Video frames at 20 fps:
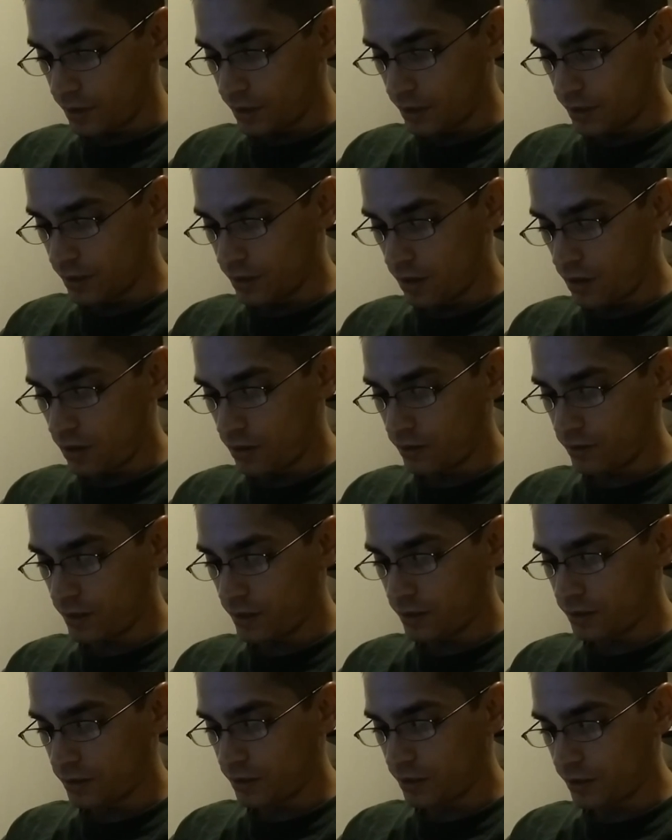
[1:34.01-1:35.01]
In all
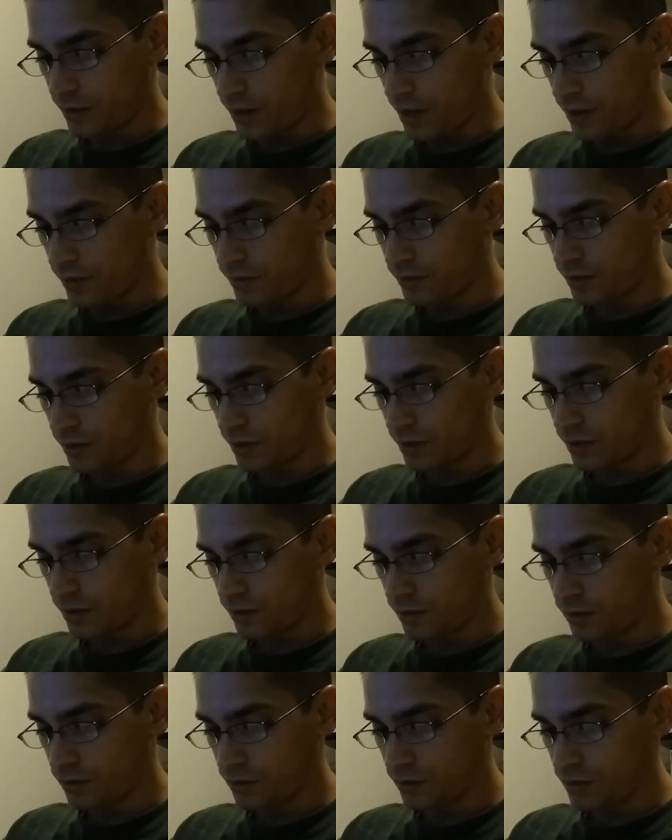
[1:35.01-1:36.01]
that Sarah hath said
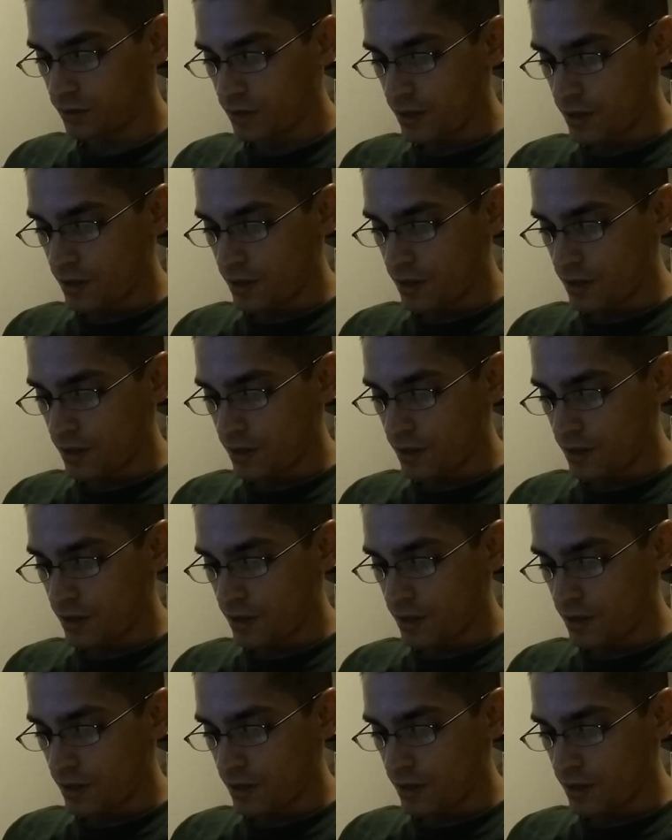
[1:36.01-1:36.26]
unto